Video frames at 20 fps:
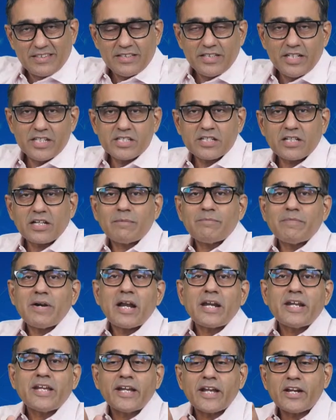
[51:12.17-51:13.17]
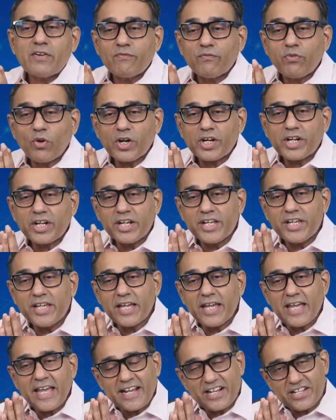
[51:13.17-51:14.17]
it's commanding at
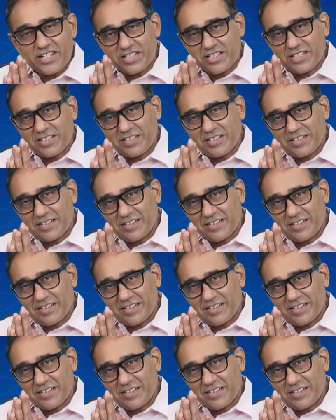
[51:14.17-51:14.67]
40x.